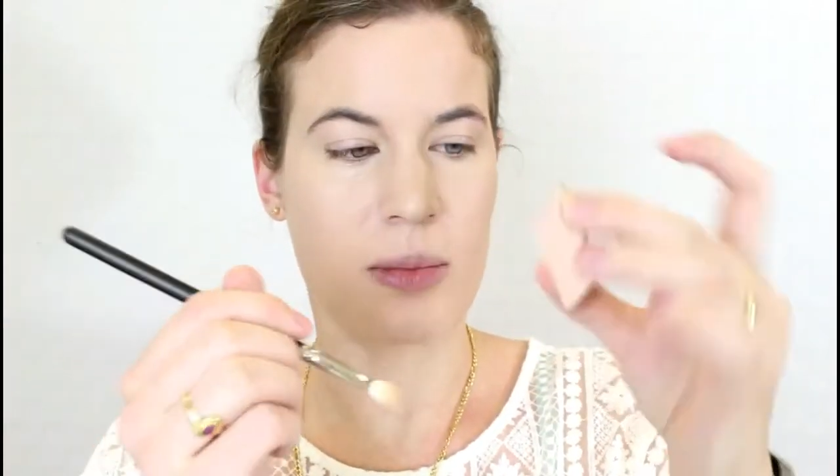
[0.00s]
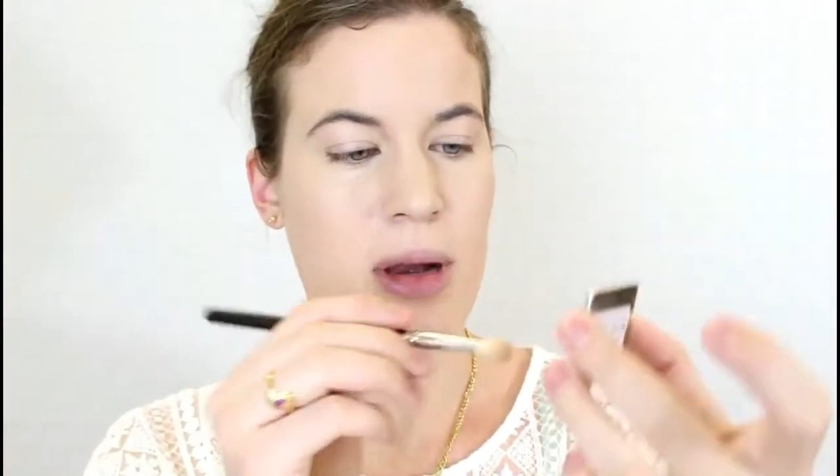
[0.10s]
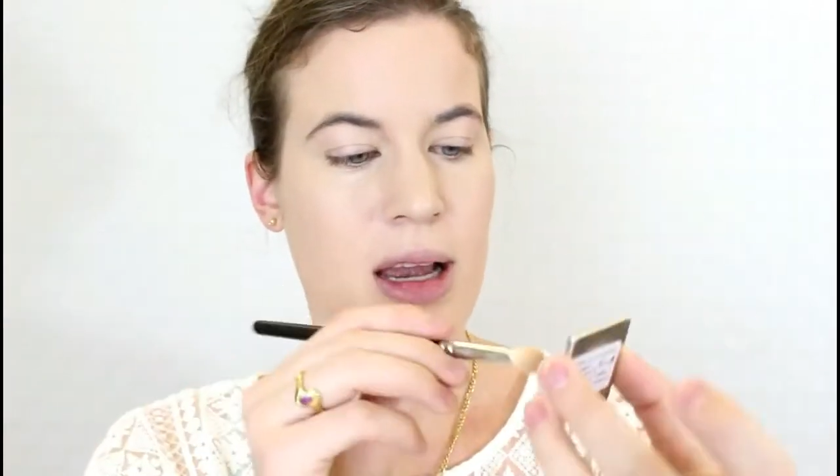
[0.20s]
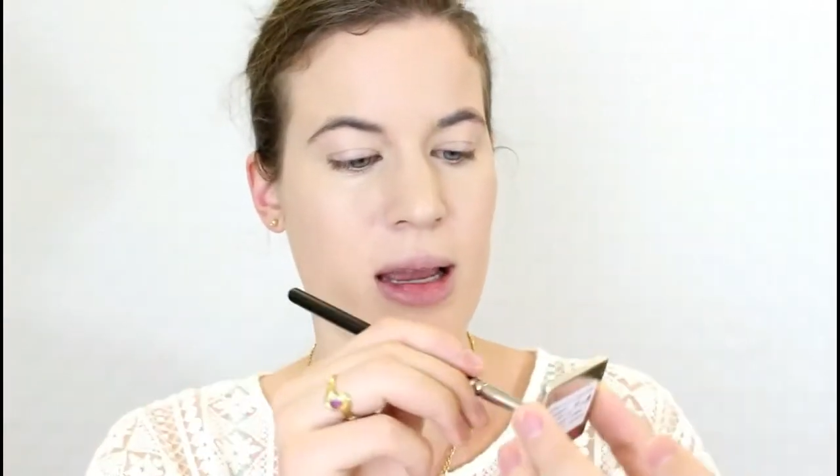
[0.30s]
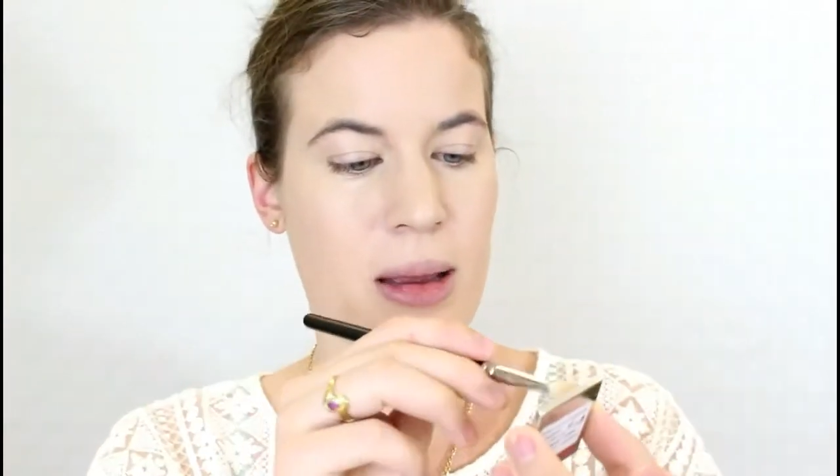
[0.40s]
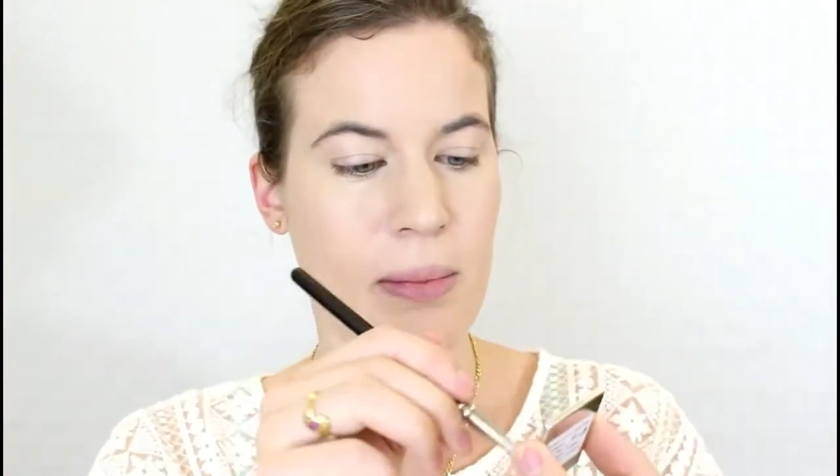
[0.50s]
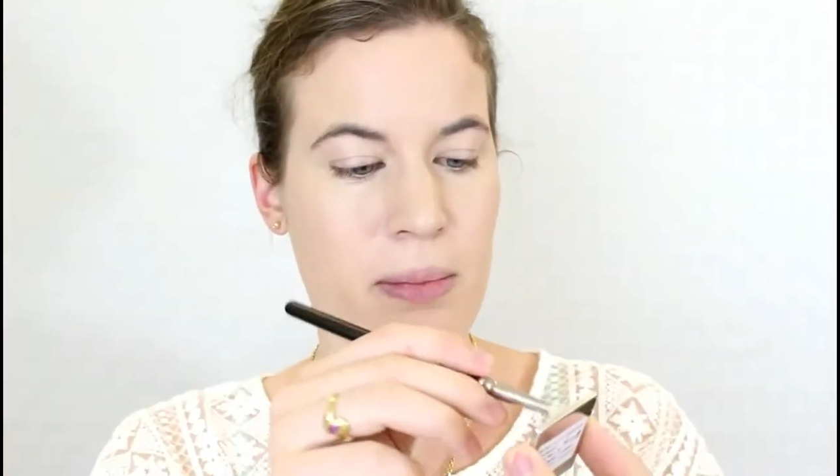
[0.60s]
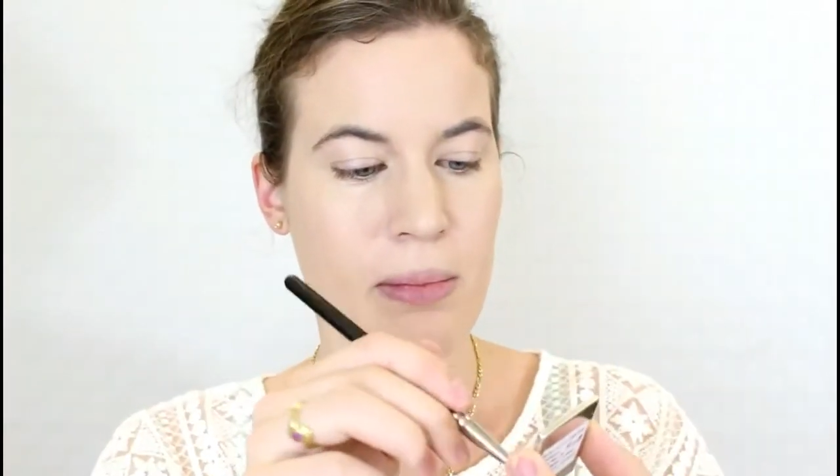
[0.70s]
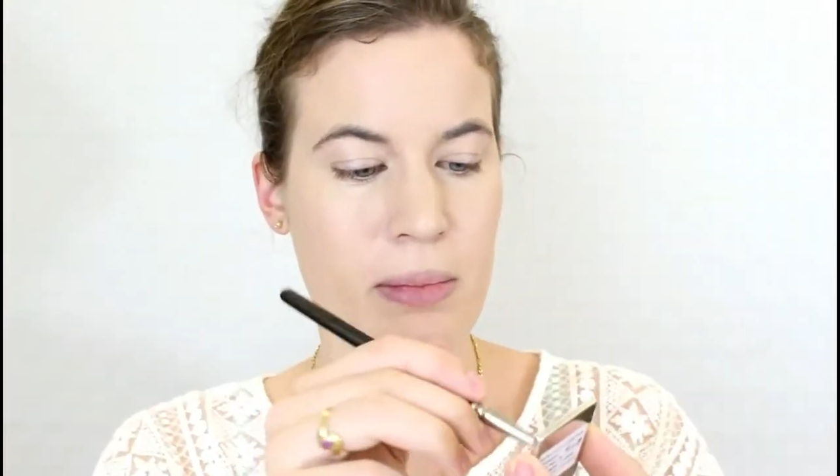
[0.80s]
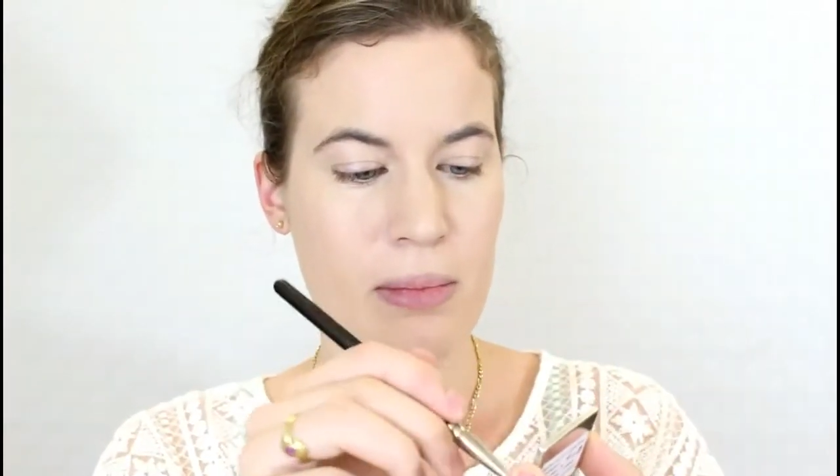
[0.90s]
my
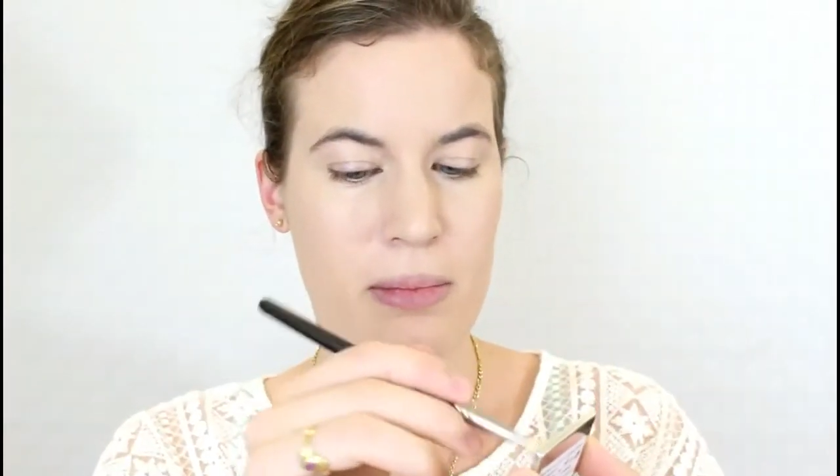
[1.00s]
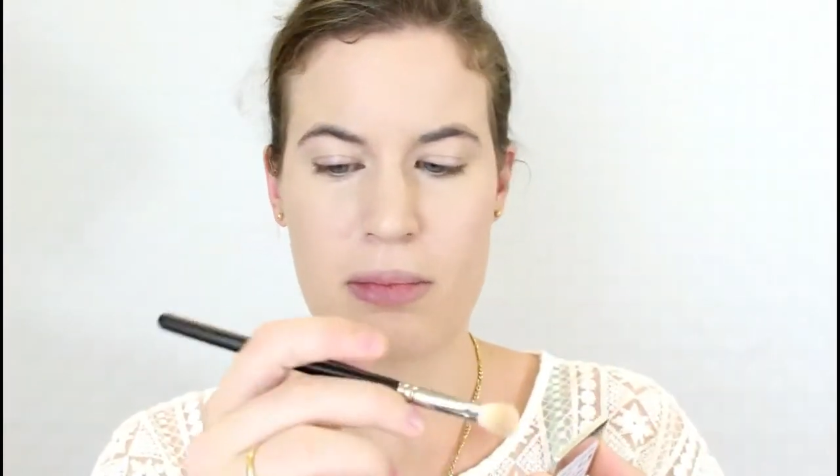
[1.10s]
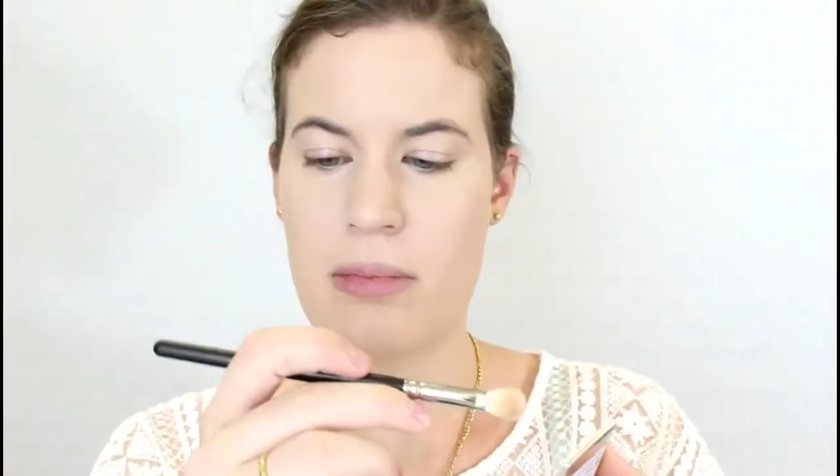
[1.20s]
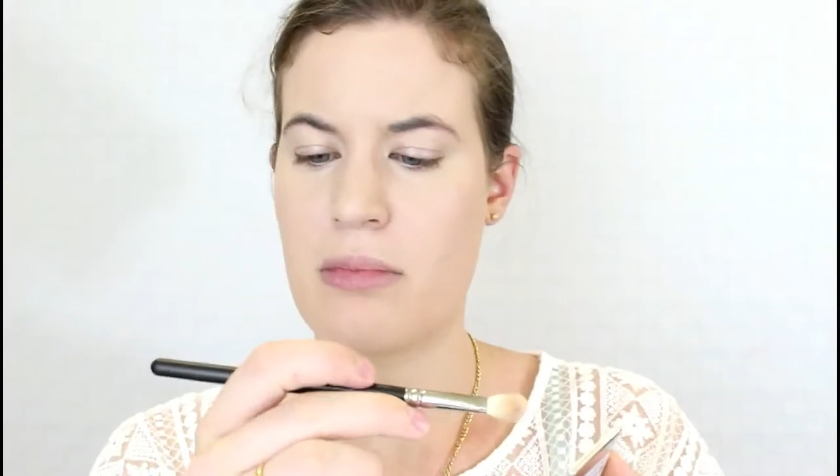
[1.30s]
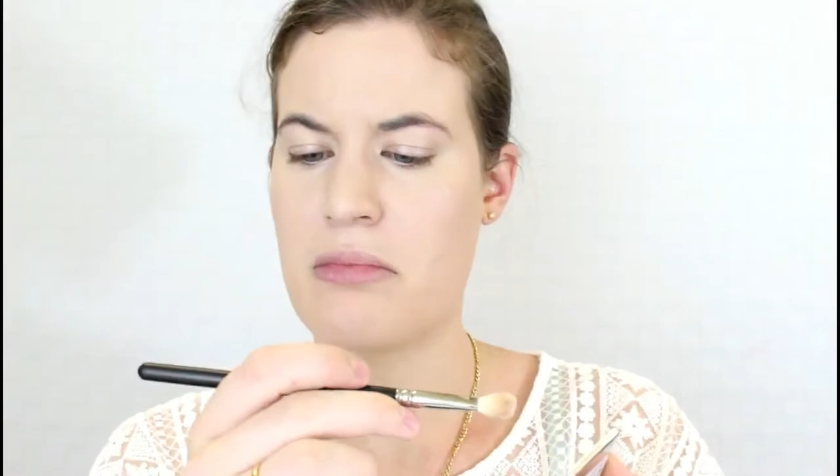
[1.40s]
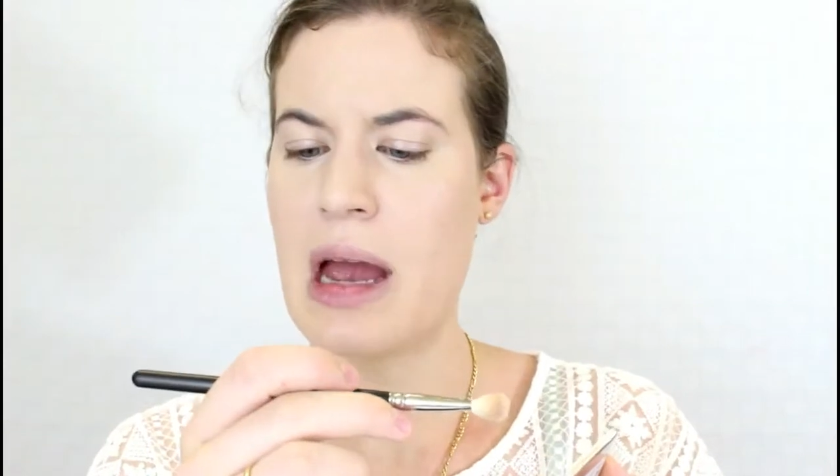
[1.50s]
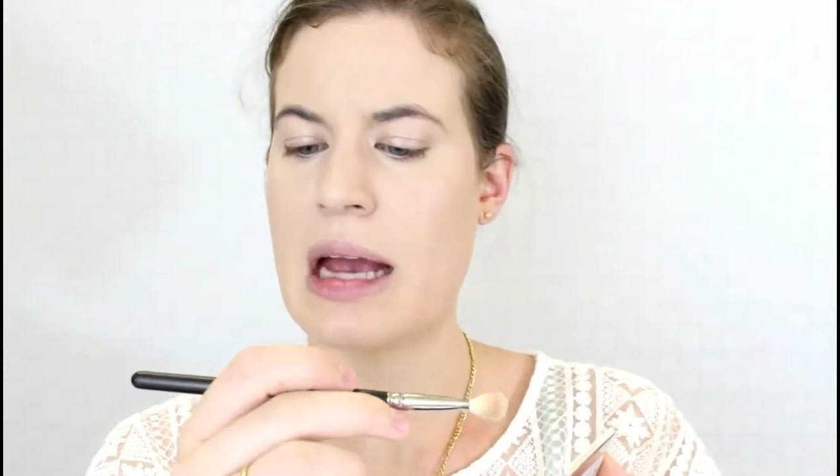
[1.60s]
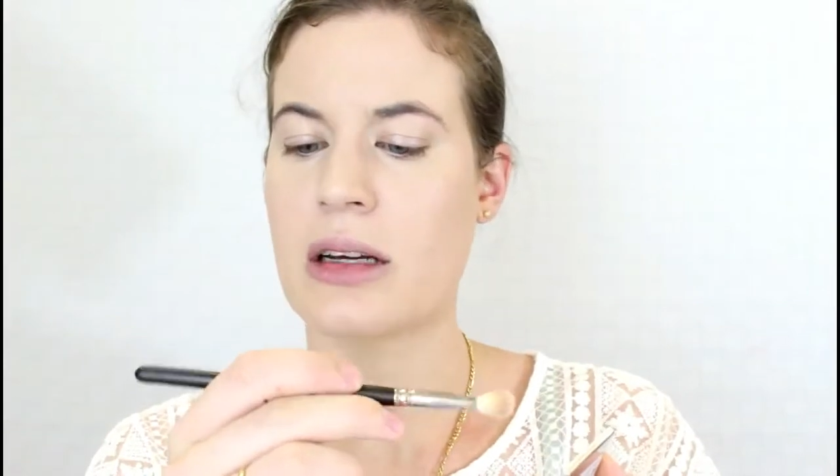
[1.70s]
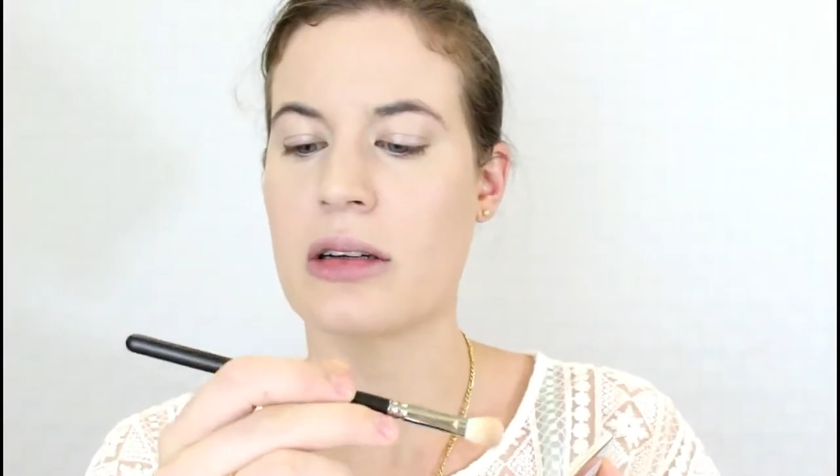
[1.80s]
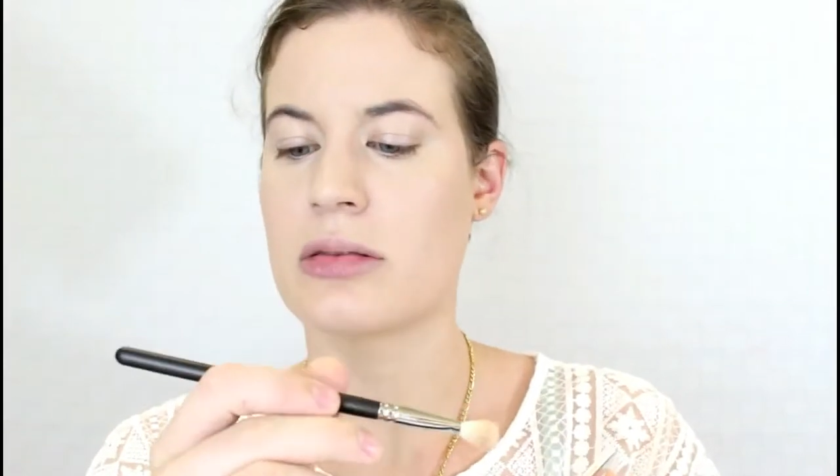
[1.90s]
MAC